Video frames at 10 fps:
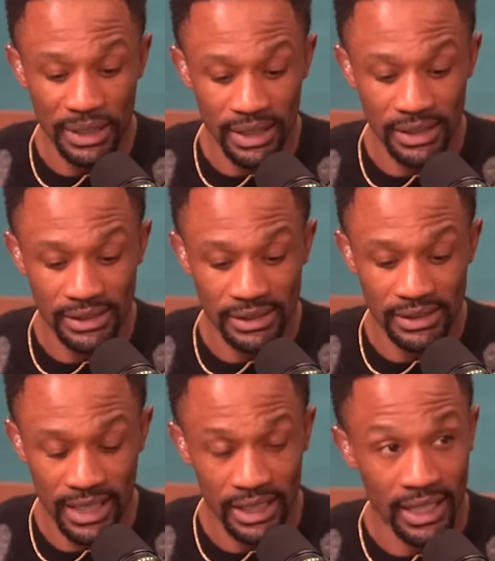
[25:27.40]
because
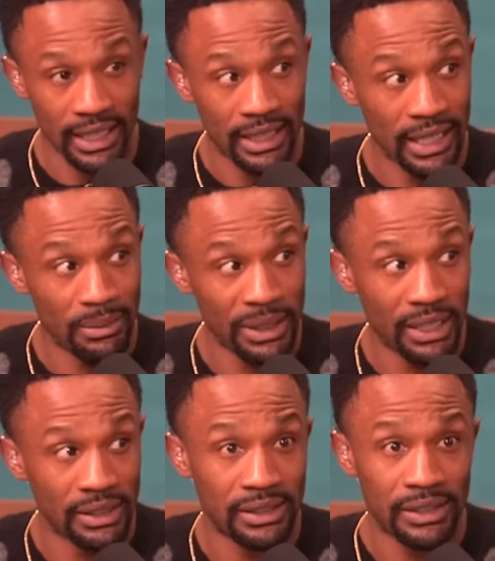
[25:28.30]
yeah, like and
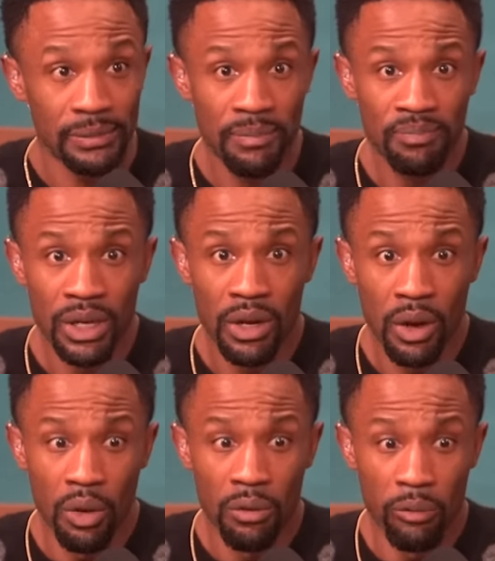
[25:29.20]
because
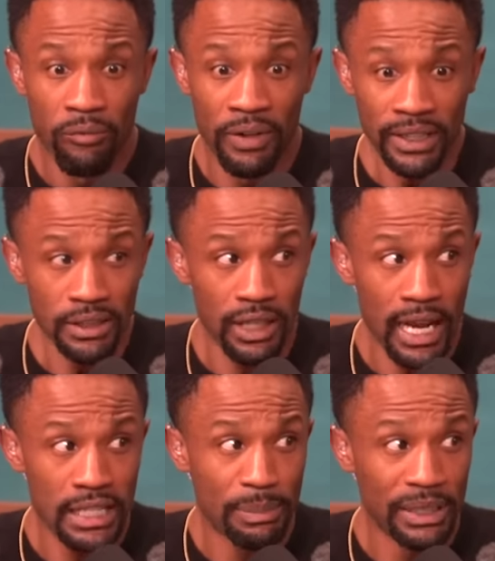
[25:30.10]
Victor
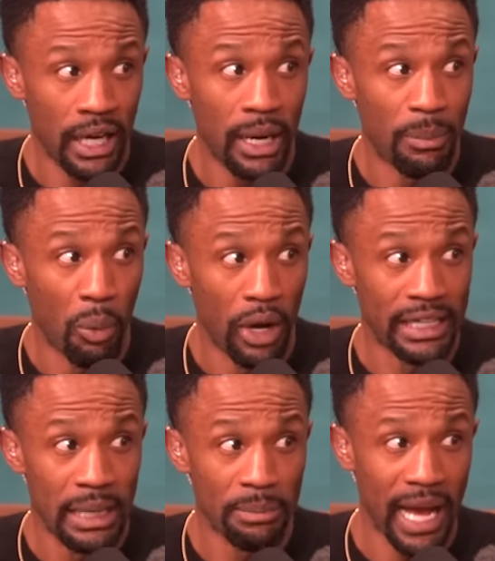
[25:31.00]
has become one
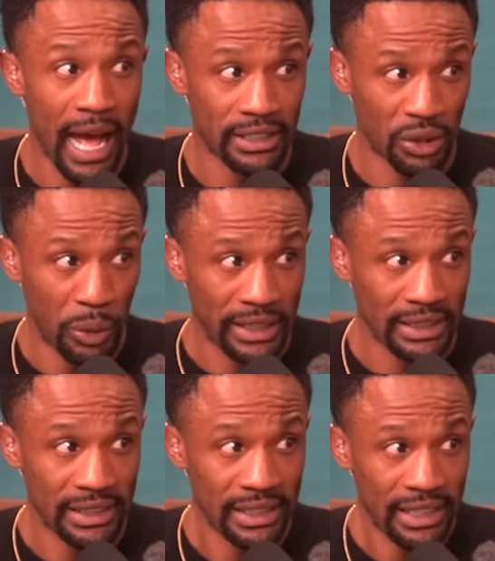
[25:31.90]
of them guys
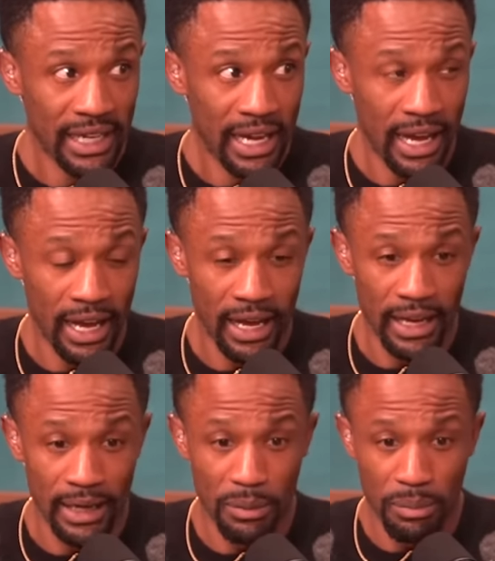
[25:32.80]
quickly. Uh,
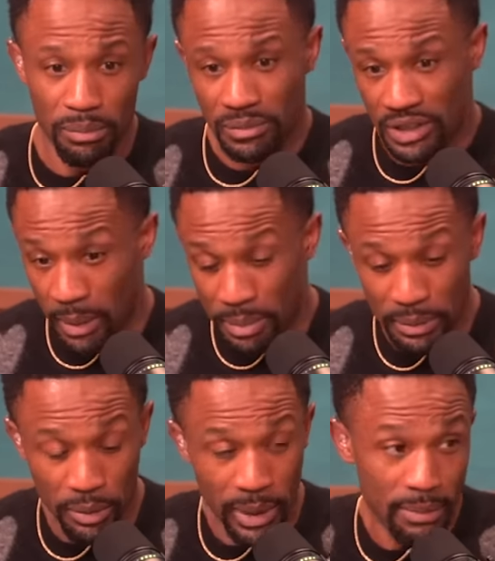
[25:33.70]
some
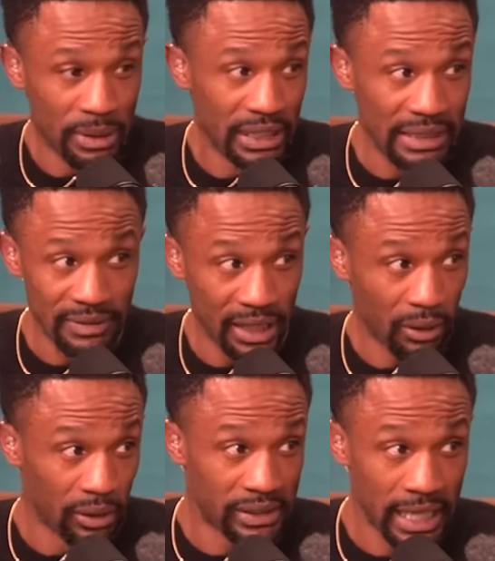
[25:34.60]
people may have believed that it
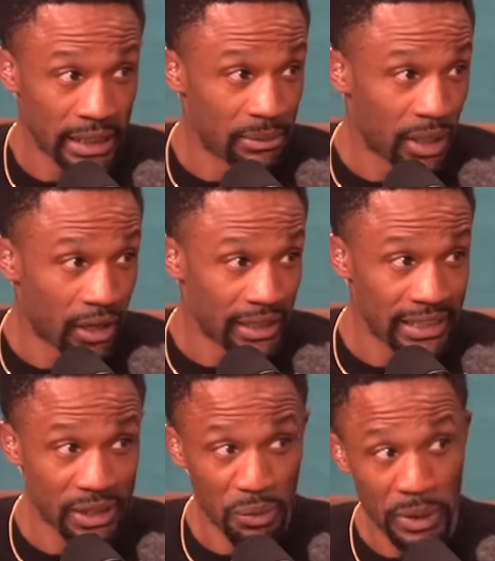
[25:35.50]
would have taken him longer than
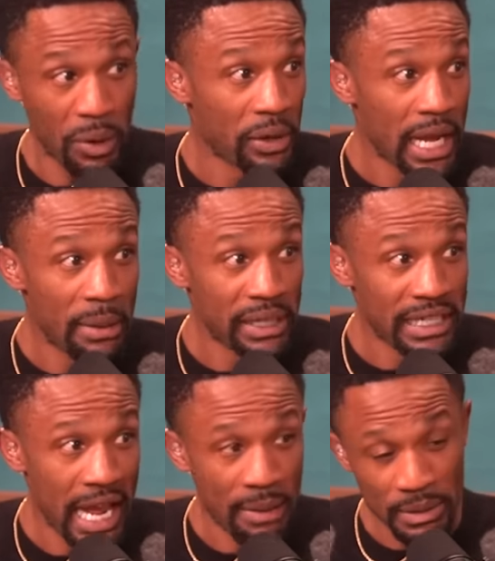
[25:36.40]
this. We won't name
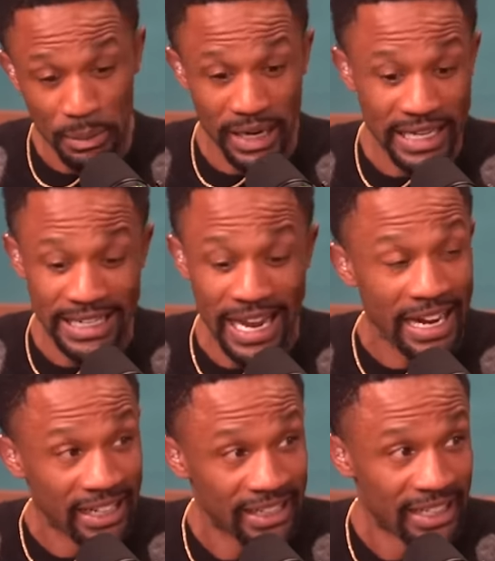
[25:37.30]
any names, but he there.